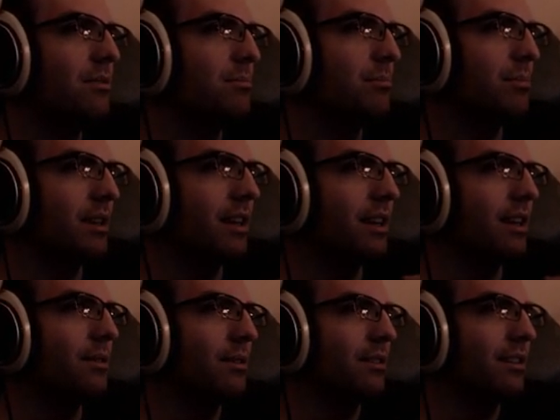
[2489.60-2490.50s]
but I
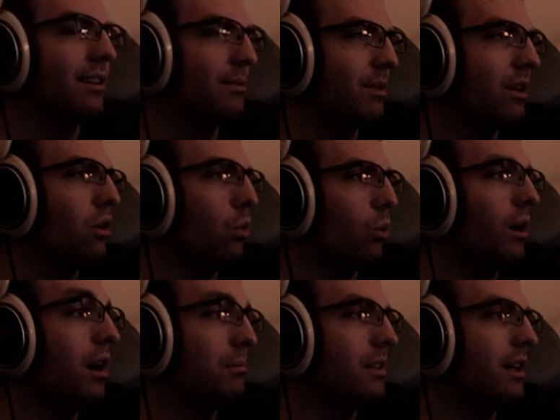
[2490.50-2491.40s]
never like, I'm like, oh,
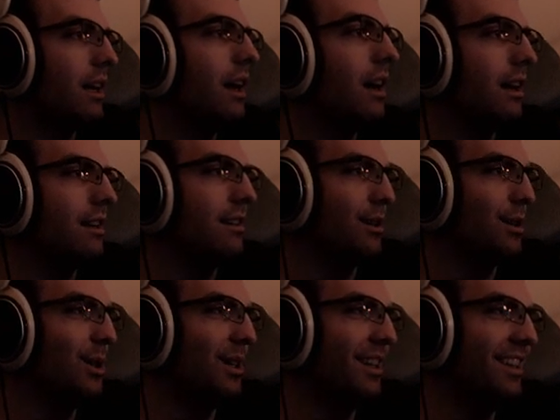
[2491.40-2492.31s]
I'm the guy, you know.
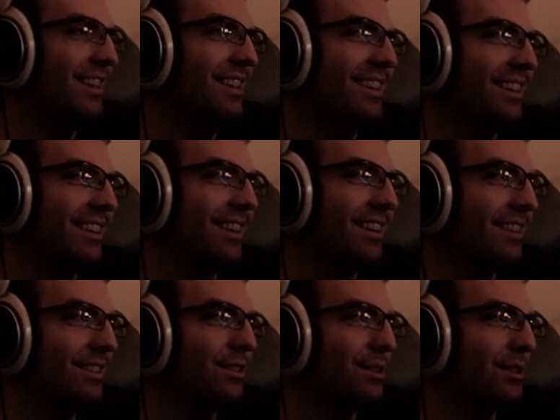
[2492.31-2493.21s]
Like, I
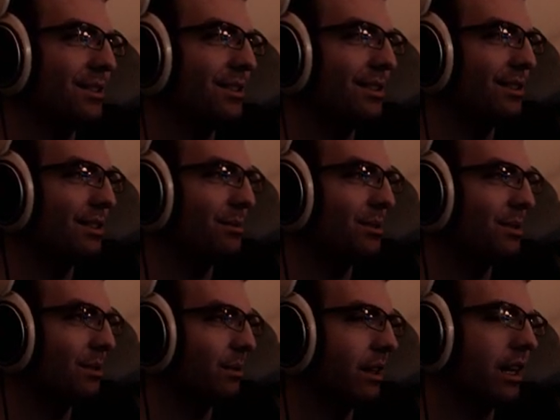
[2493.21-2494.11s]
still consider him a
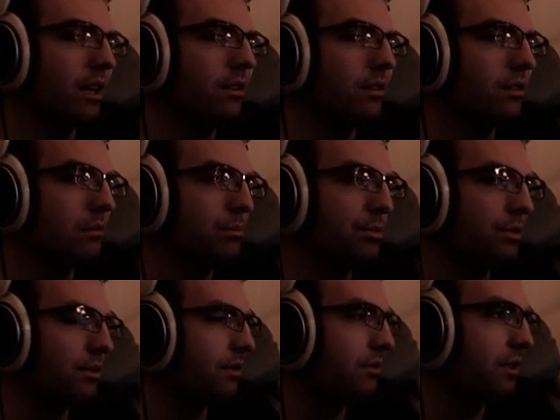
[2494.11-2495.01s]
certain way. Like
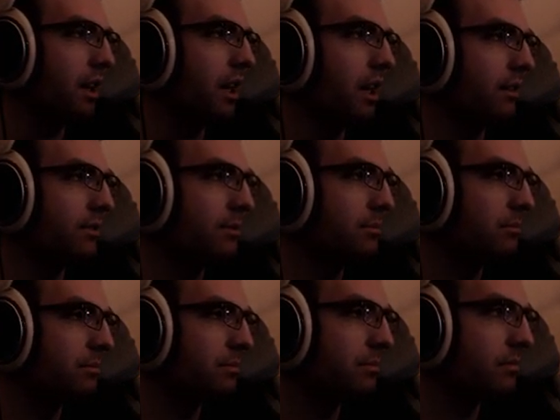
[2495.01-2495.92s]
Persona 5,
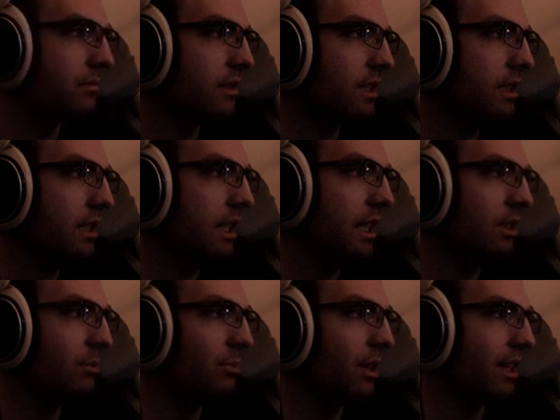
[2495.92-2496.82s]
he's
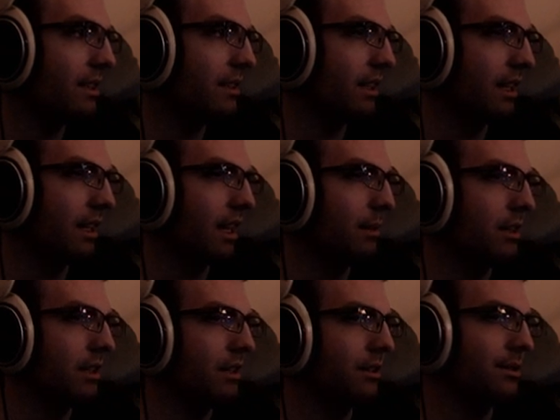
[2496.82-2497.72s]
a blank slate guy, but
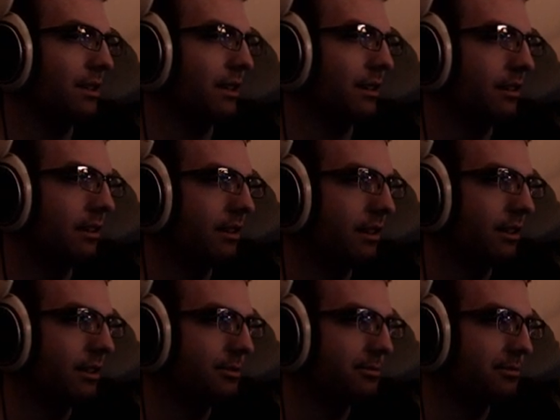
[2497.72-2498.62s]
he does like
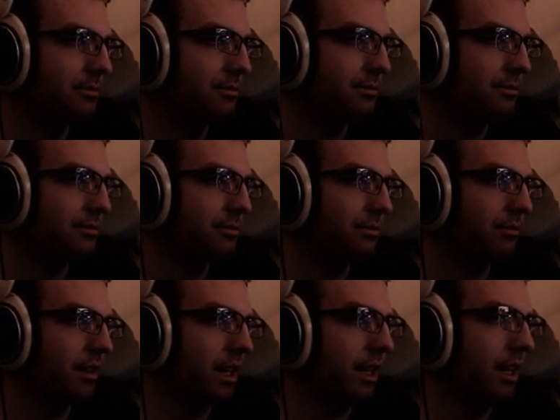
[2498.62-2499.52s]

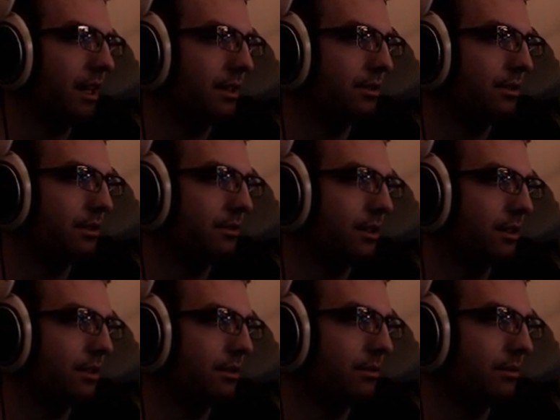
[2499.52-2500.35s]
an ass sort of like,